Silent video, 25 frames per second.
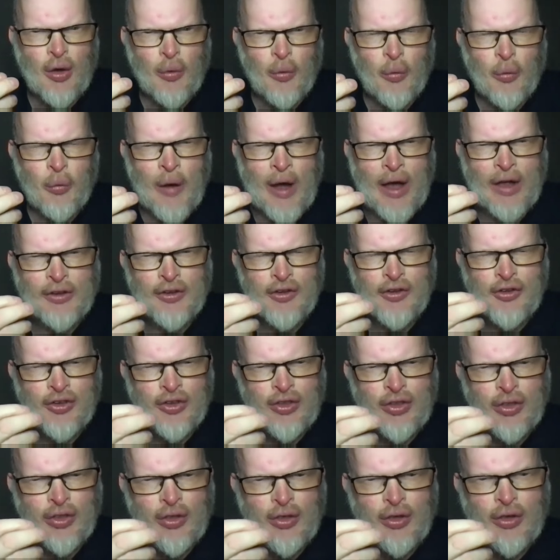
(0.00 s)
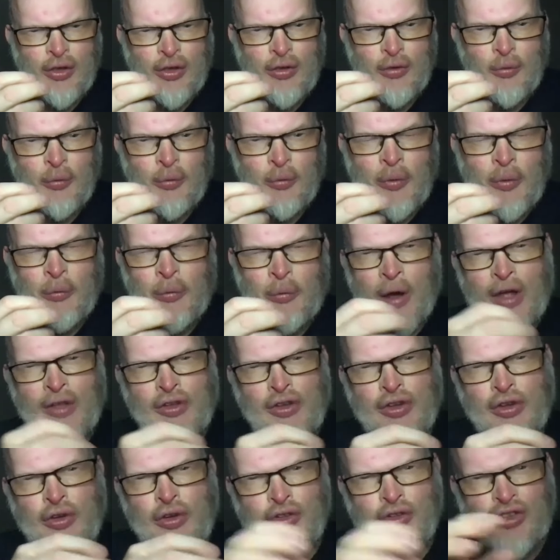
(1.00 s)
Where does, where
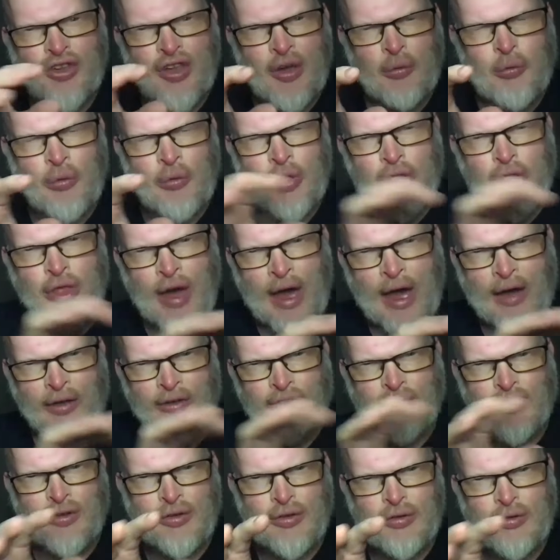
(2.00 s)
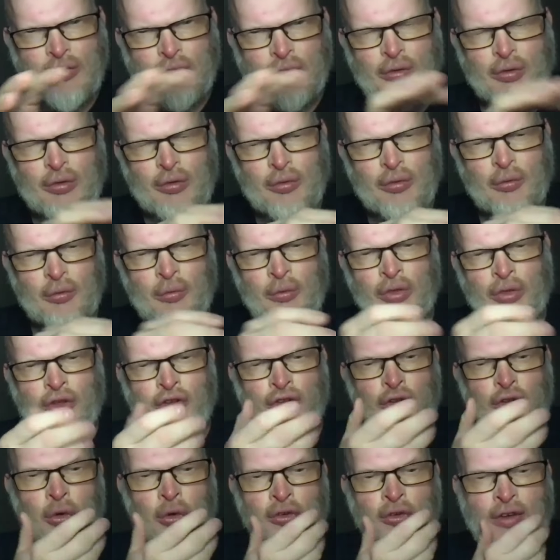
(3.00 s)
do you sit with that, with the
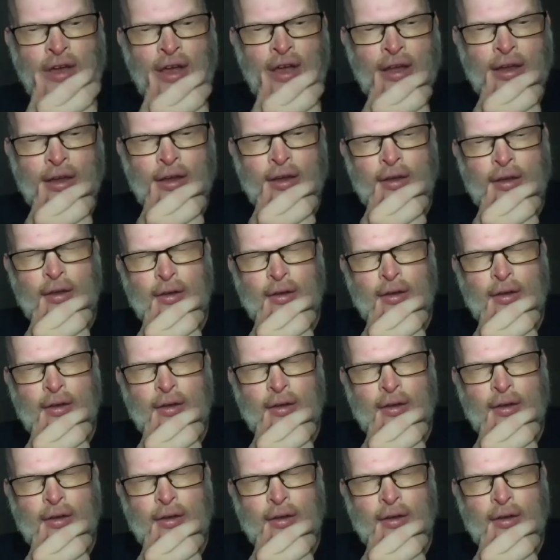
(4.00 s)
storytelling?